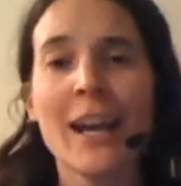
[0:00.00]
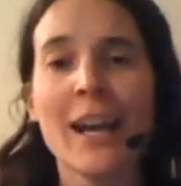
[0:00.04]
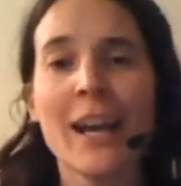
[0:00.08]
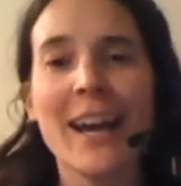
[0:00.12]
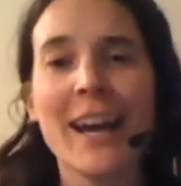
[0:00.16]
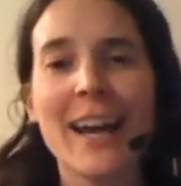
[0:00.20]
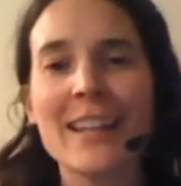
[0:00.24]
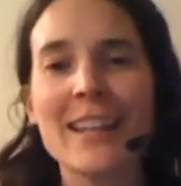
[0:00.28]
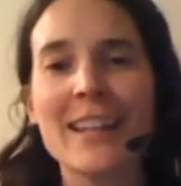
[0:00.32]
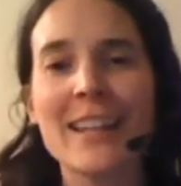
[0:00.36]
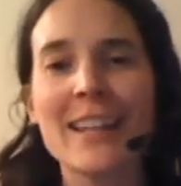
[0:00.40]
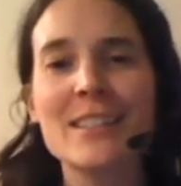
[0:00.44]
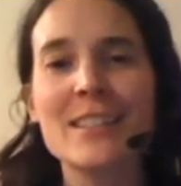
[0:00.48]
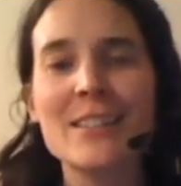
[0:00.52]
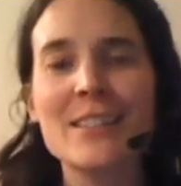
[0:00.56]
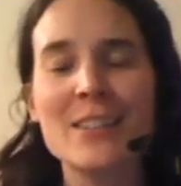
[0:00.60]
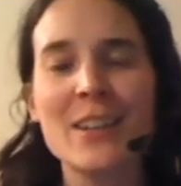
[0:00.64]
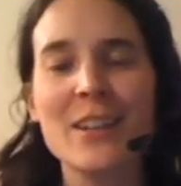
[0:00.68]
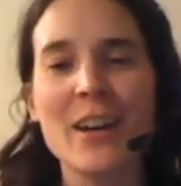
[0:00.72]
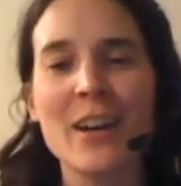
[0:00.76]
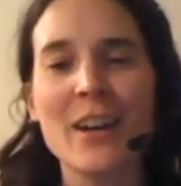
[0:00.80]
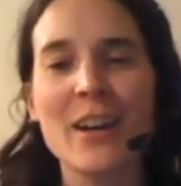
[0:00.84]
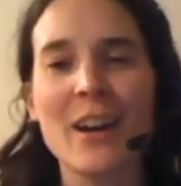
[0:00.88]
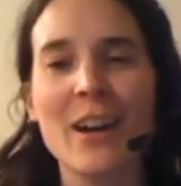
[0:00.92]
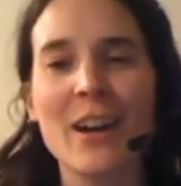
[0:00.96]
And
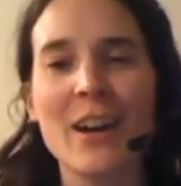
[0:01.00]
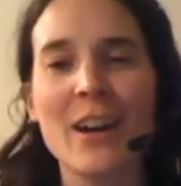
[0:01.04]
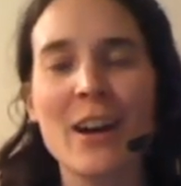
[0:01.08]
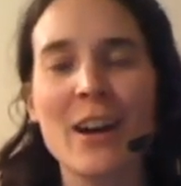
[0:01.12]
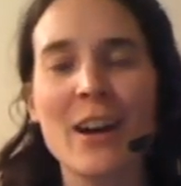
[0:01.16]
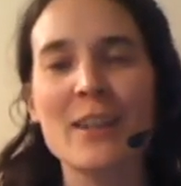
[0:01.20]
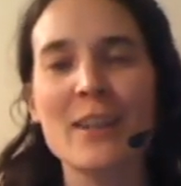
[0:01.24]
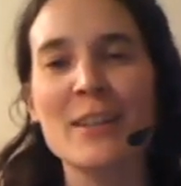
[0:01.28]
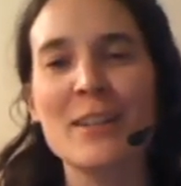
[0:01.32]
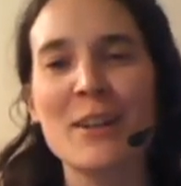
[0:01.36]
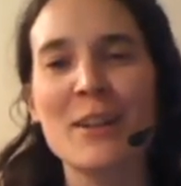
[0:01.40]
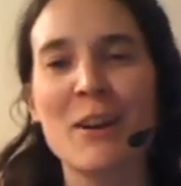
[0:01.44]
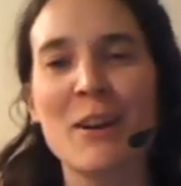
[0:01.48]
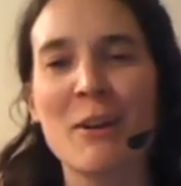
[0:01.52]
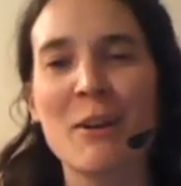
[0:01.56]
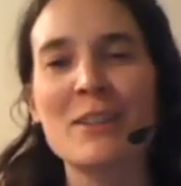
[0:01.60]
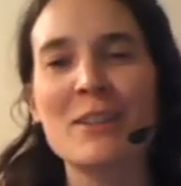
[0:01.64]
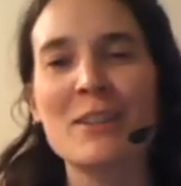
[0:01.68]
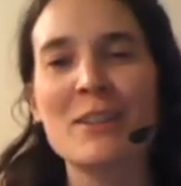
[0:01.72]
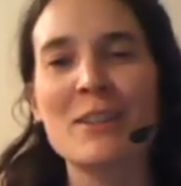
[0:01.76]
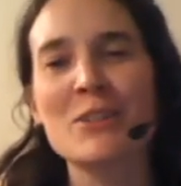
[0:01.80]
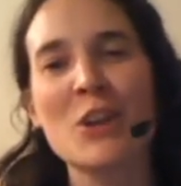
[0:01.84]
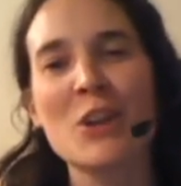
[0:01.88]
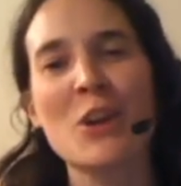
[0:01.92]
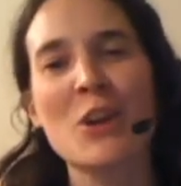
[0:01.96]
I
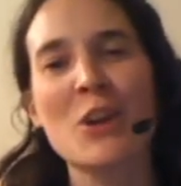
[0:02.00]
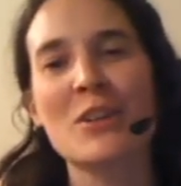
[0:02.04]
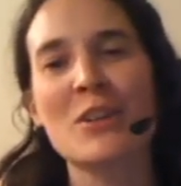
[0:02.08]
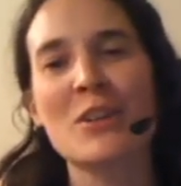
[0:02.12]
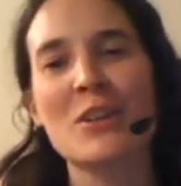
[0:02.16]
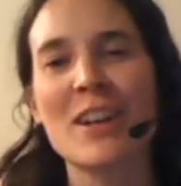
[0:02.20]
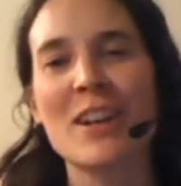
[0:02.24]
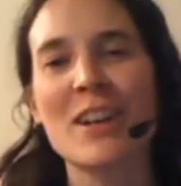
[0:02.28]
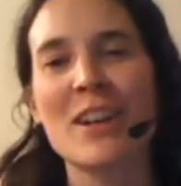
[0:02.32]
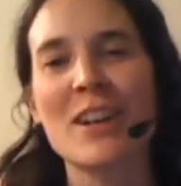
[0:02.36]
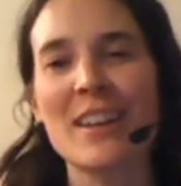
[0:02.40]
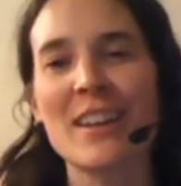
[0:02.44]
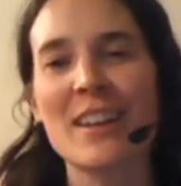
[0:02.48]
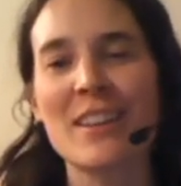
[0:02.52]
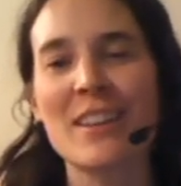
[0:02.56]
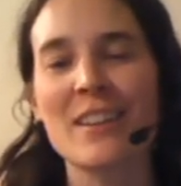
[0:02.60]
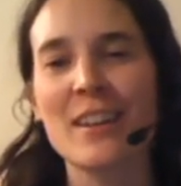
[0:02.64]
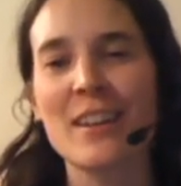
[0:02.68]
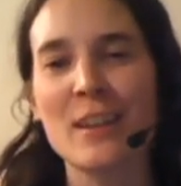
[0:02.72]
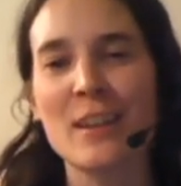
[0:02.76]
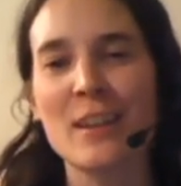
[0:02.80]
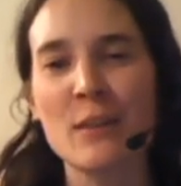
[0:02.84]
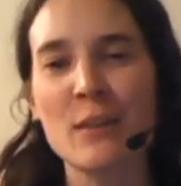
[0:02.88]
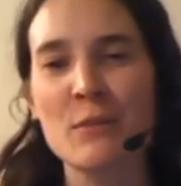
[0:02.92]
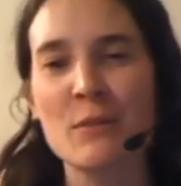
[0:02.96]
joked earlier that
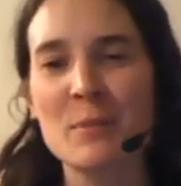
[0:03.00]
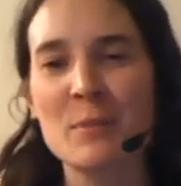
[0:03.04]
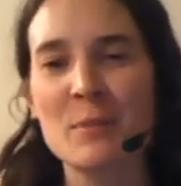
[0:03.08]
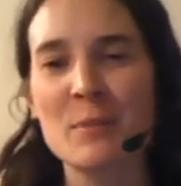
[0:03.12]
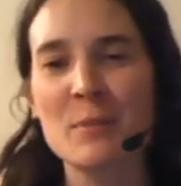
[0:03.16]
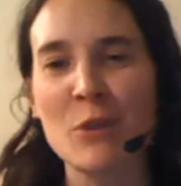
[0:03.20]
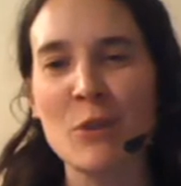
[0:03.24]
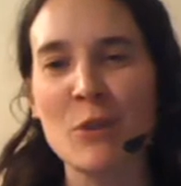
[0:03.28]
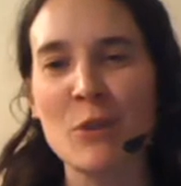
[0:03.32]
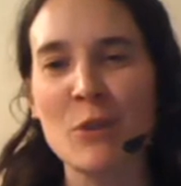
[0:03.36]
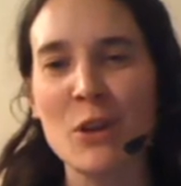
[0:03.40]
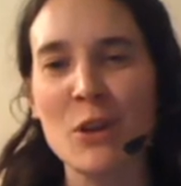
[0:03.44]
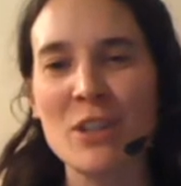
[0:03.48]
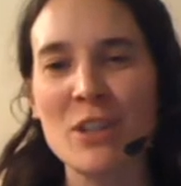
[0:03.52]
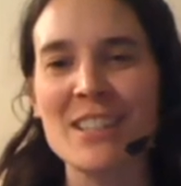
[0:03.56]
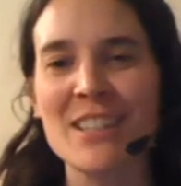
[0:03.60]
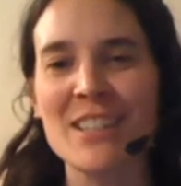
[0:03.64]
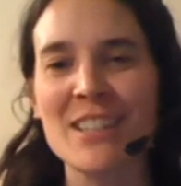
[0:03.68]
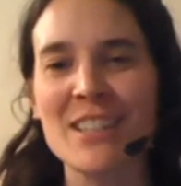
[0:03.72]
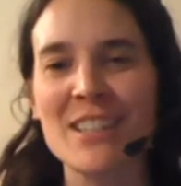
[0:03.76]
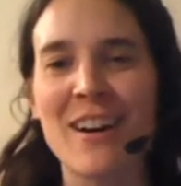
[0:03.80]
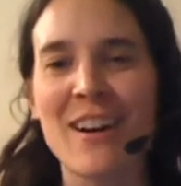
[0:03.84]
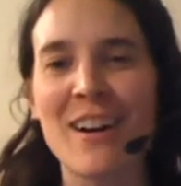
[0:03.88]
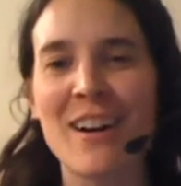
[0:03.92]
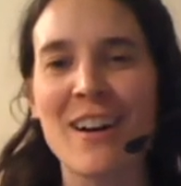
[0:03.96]
I'd love to be a rock
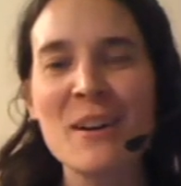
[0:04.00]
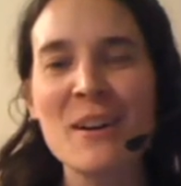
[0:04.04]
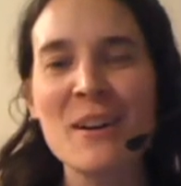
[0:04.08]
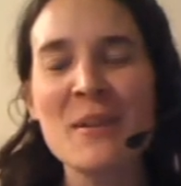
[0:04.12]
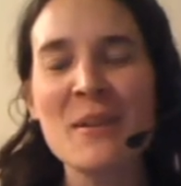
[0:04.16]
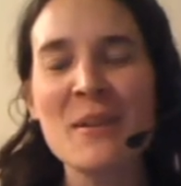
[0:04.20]
star.